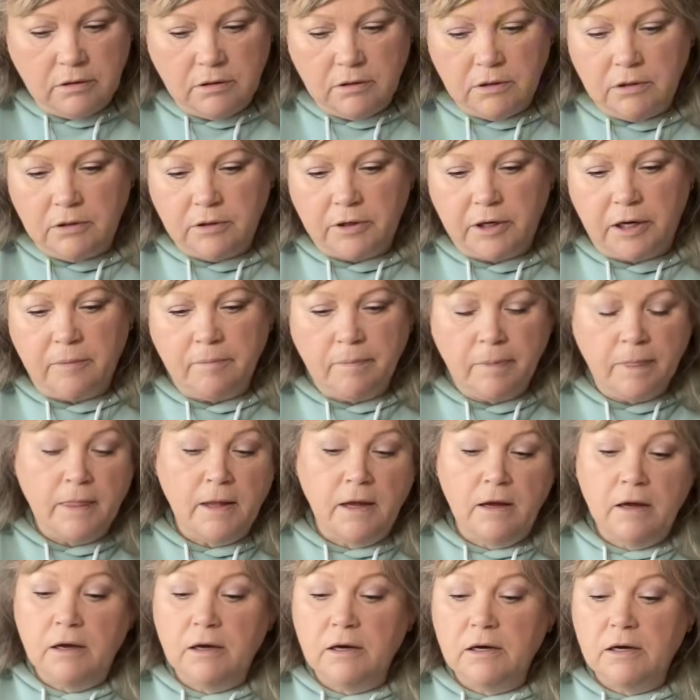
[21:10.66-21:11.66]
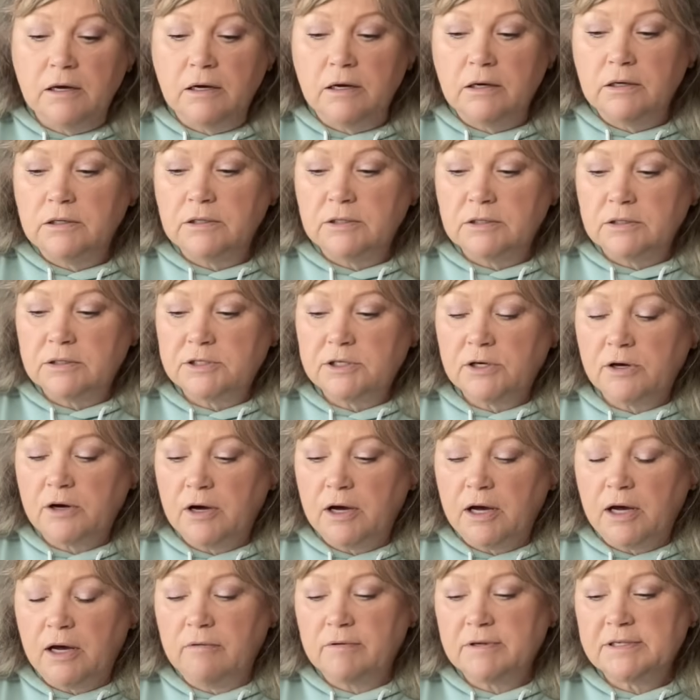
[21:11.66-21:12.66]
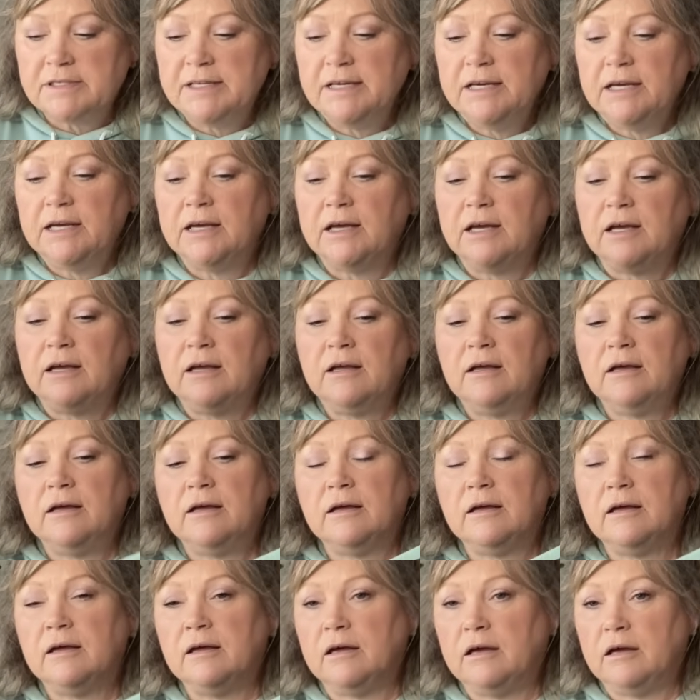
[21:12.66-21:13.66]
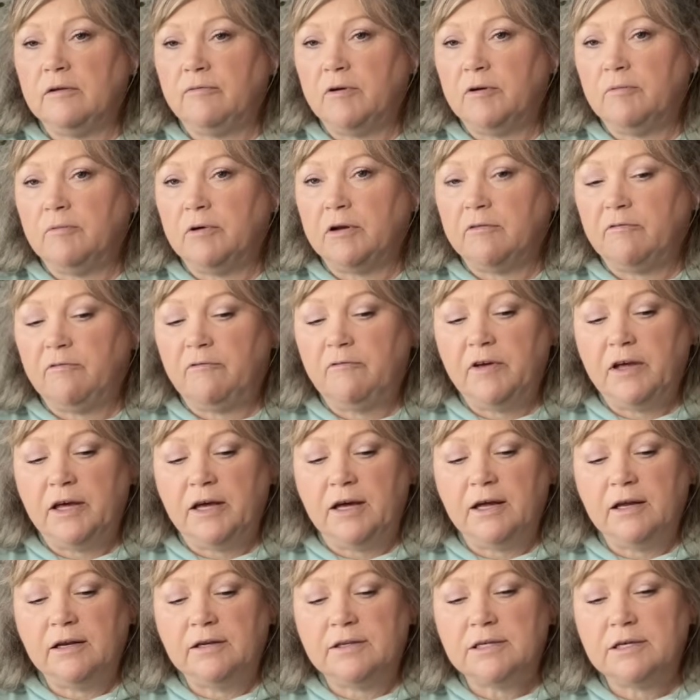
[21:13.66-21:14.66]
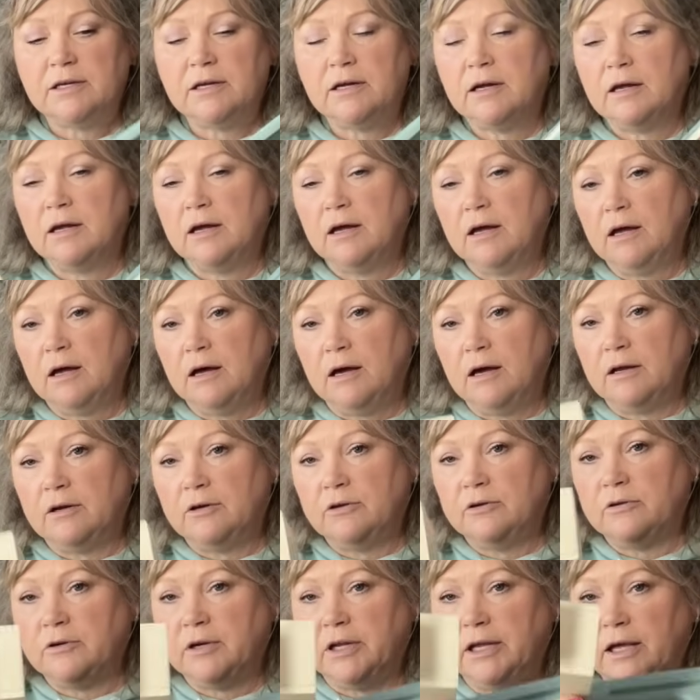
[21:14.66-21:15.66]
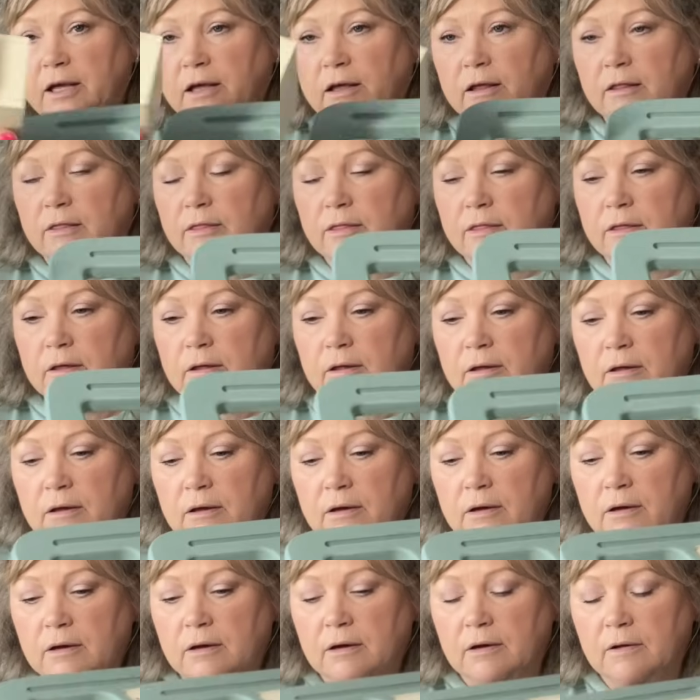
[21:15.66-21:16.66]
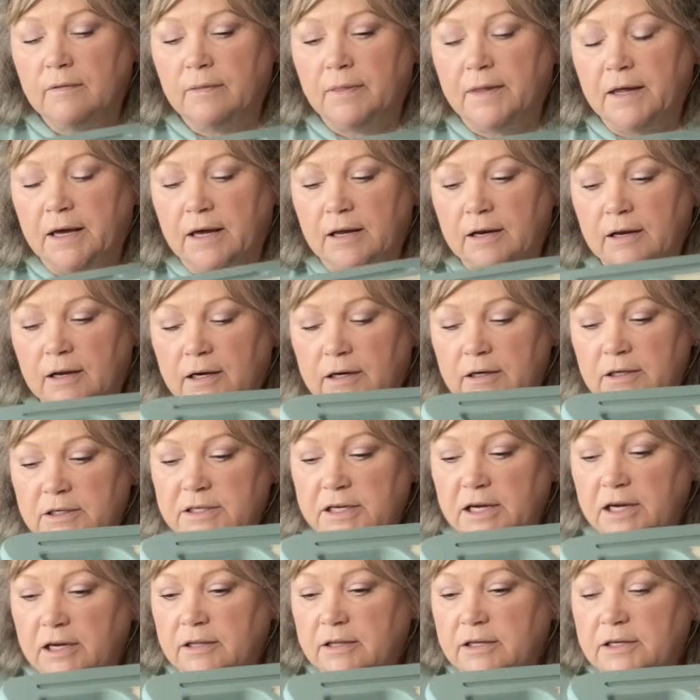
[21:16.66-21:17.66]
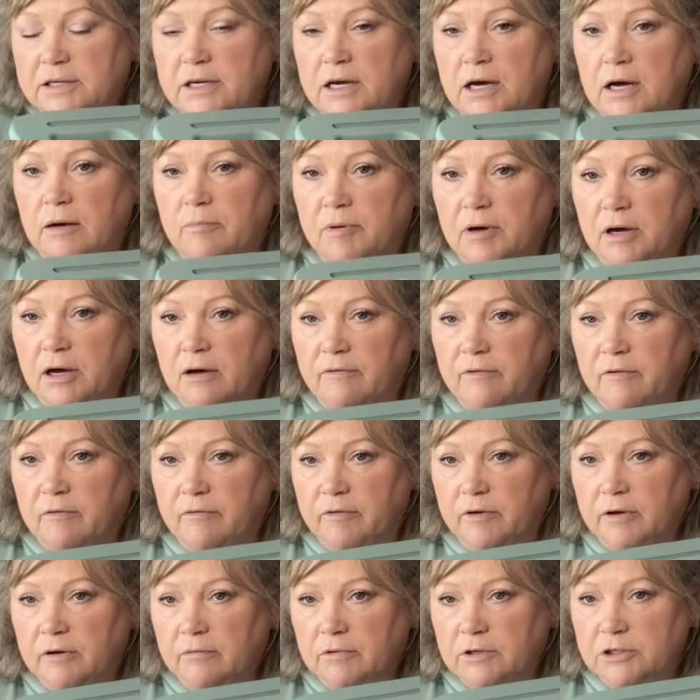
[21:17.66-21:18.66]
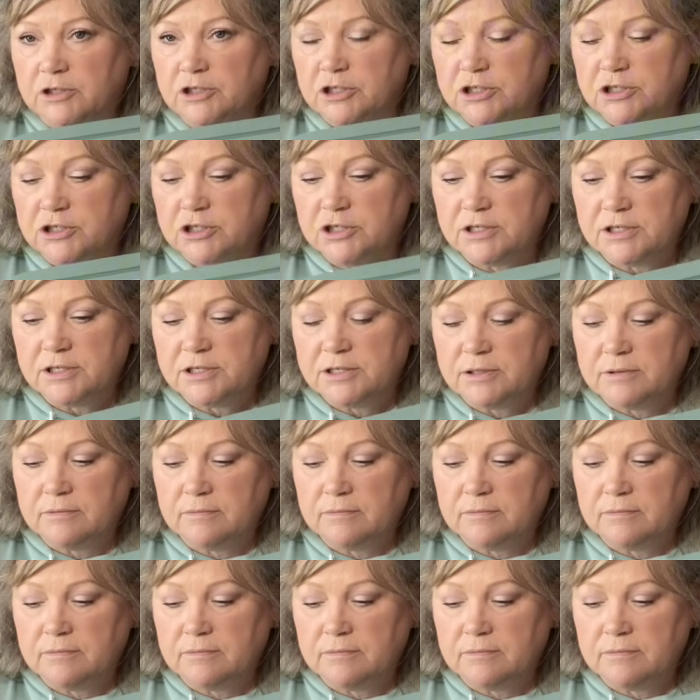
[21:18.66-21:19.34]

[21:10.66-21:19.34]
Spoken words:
okay. So I was thinking if it would fit underneath that I could take the top off of it, which it just,